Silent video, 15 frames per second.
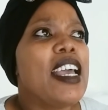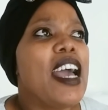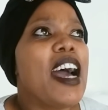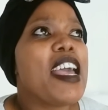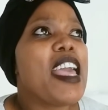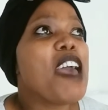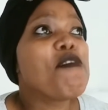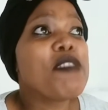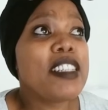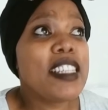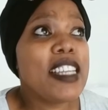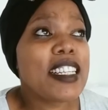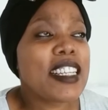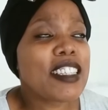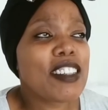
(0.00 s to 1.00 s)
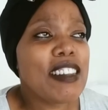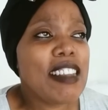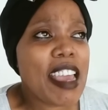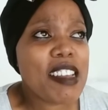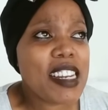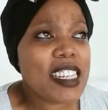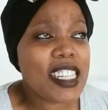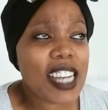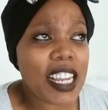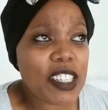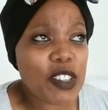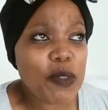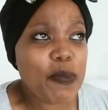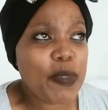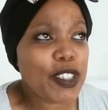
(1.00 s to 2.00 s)
I haven't yet actually had a
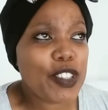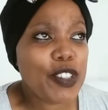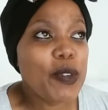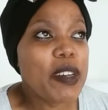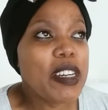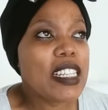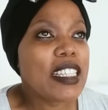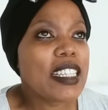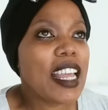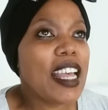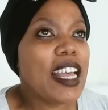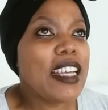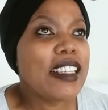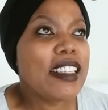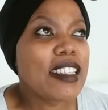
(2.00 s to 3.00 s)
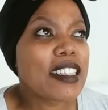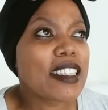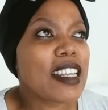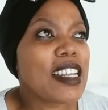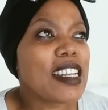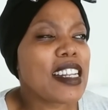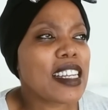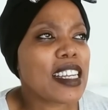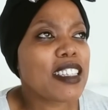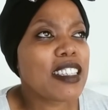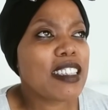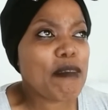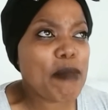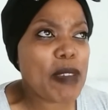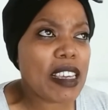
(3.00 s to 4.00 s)
chance to pursue it as an
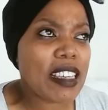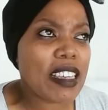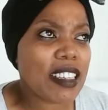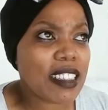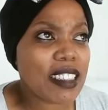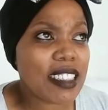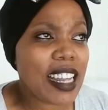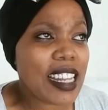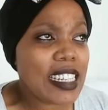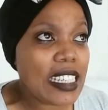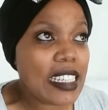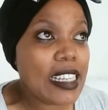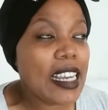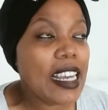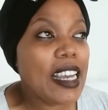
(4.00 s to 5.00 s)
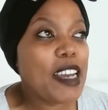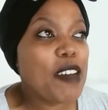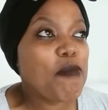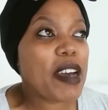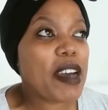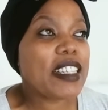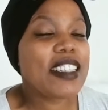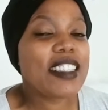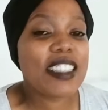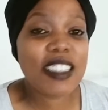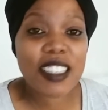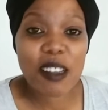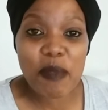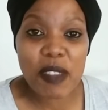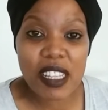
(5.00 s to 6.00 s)
academic study, but it's just
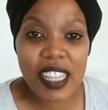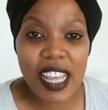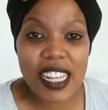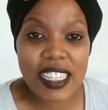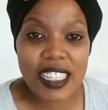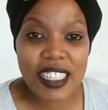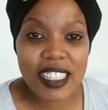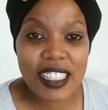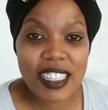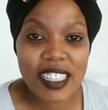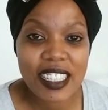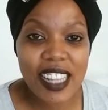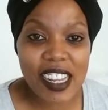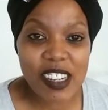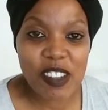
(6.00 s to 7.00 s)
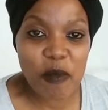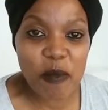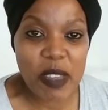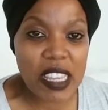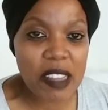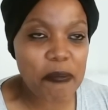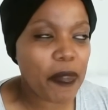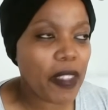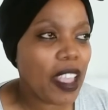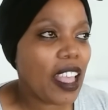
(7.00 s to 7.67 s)
something that is inside of me.